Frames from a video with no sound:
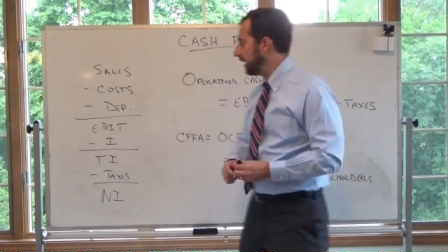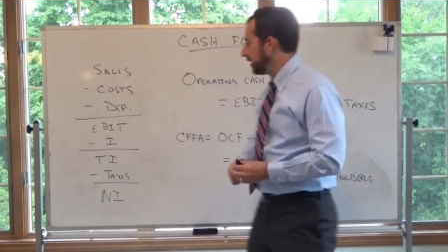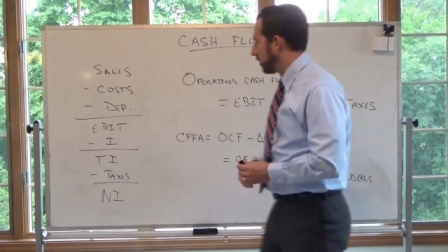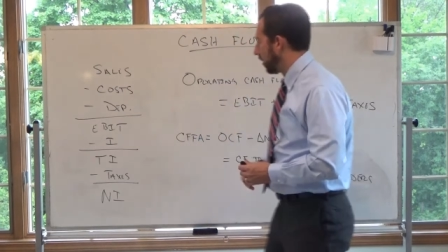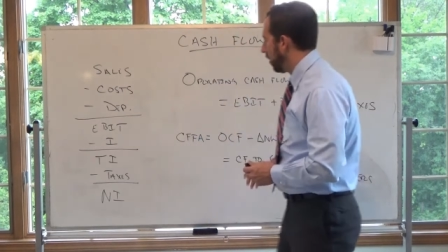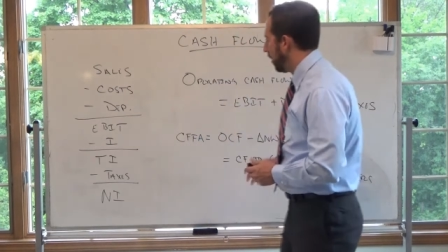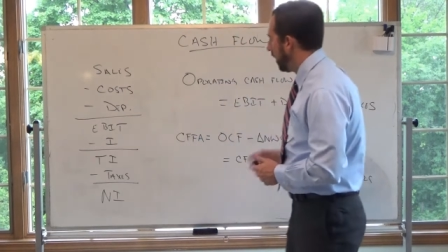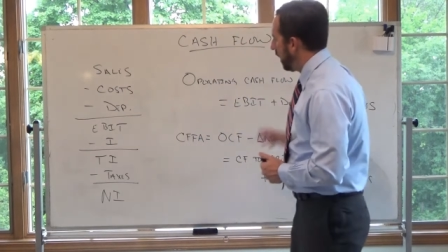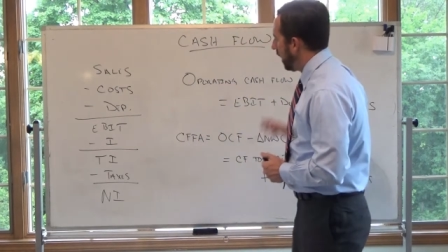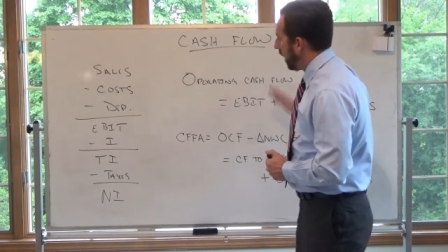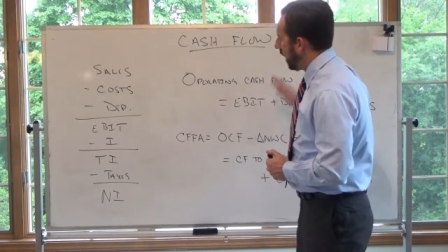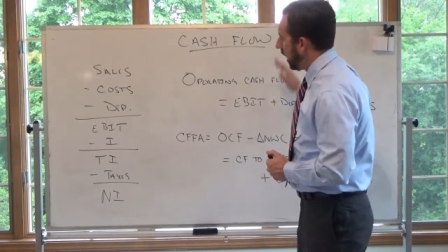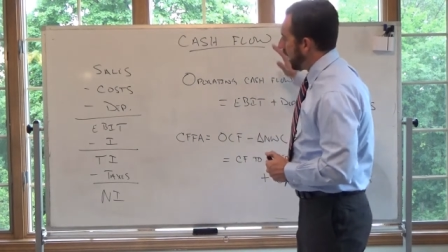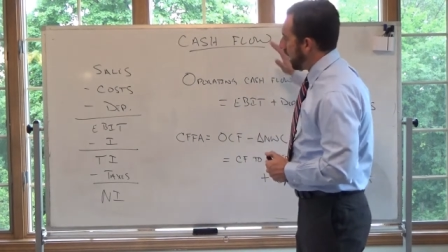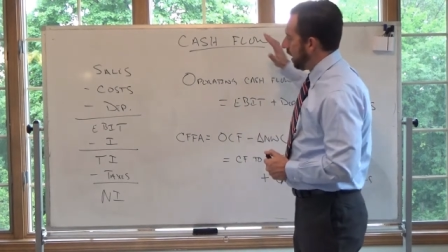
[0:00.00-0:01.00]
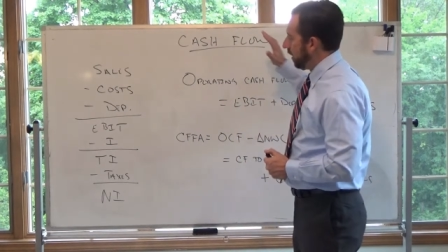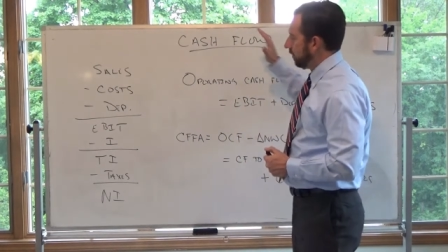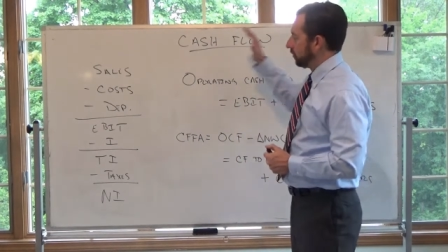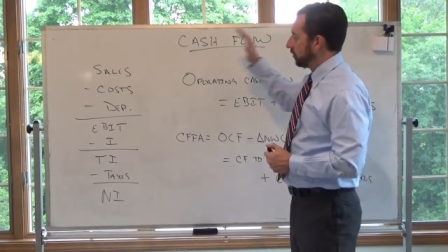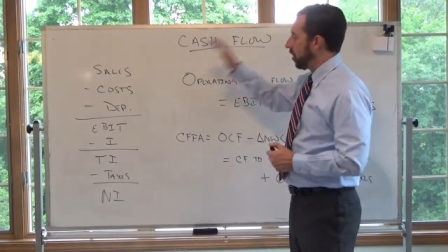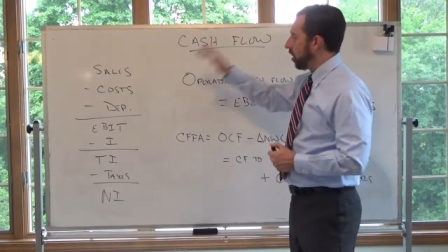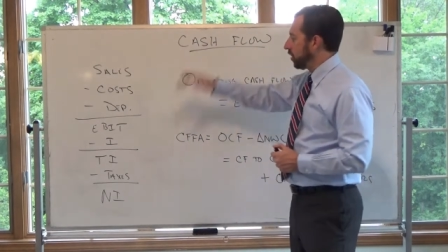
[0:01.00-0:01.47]
So,
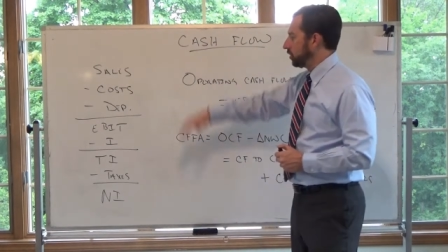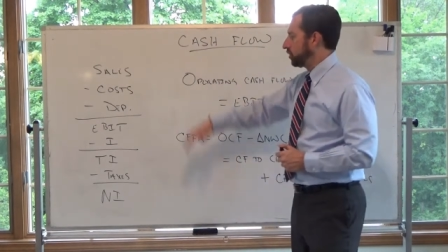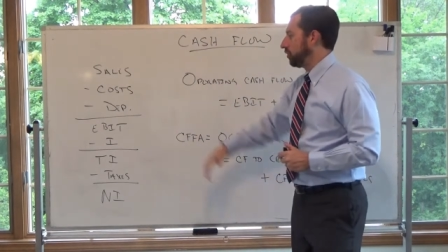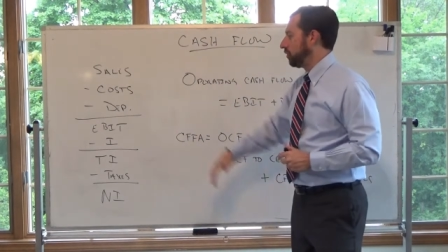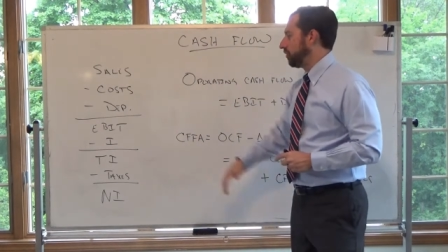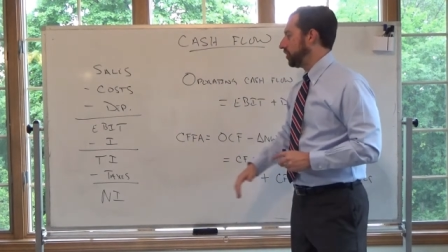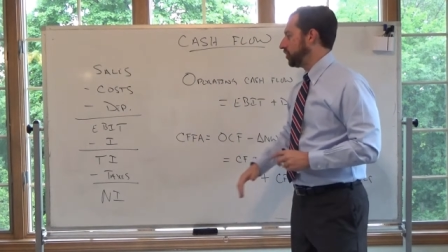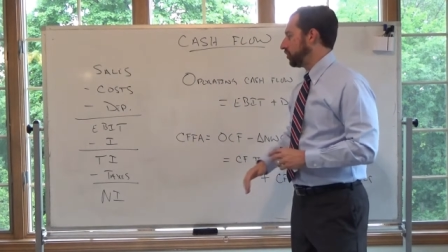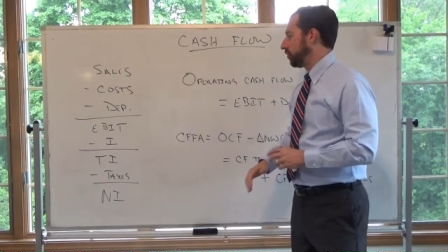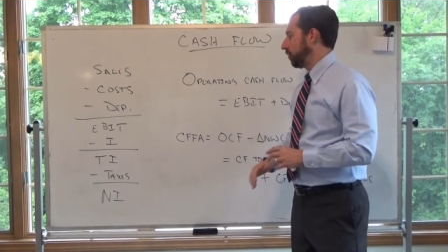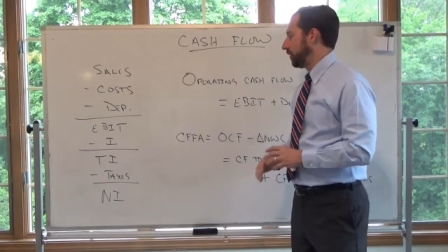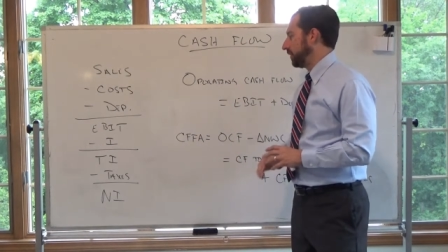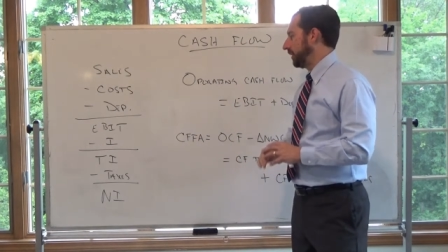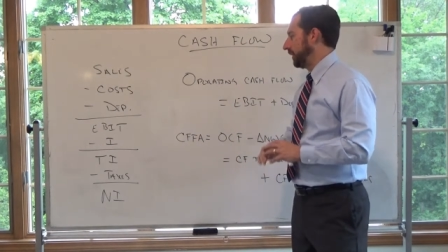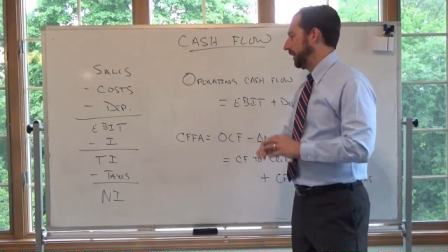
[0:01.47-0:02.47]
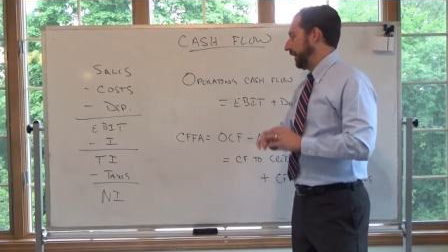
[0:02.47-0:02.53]
long story short,